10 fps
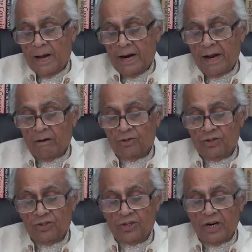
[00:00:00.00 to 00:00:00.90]
Now
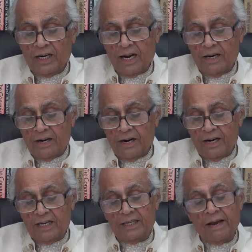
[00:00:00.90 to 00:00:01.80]
certain
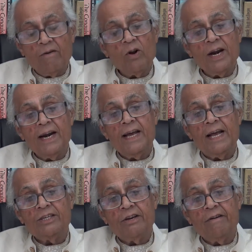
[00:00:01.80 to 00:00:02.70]
countries have already
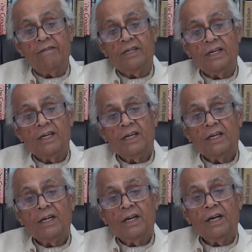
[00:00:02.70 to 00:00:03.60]
achieved
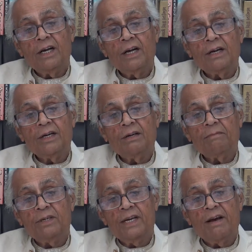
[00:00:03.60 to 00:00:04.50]

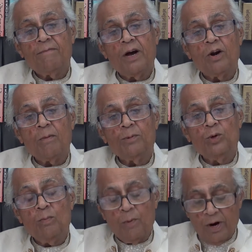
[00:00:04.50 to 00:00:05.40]
TFR of
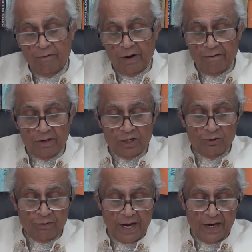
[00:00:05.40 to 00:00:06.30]
2.1, which is
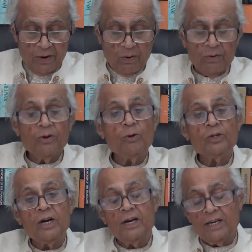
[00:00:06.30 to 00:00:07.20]
very good. Those
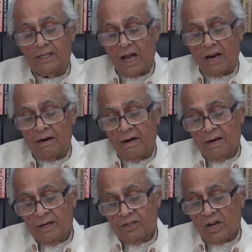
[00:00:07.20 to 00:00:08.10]
countries are
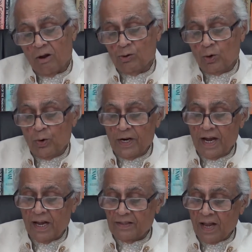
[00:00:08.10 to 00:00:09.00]
South
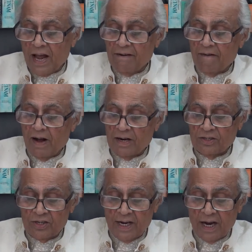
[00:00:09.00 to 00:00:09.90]
Korea, Taiwan,
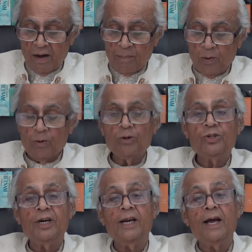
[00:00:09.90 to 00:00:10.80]
Singapore,
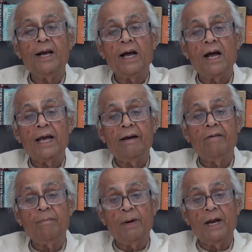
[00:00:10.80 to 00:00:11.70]
Sri Lanka,
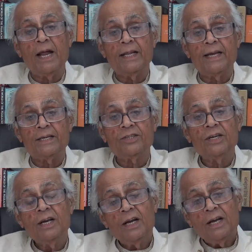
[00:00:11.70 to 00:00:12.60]
even Bangladesh.
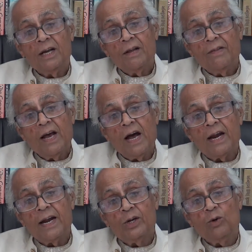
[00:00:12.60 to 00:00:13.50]
They are
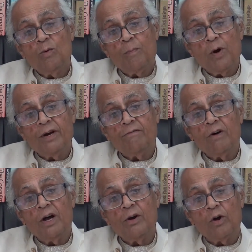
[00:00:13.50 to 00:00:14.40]
at
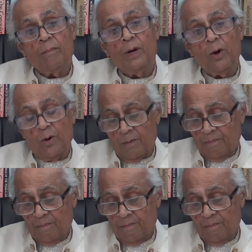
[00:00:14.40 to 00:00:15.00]
2.1 or below.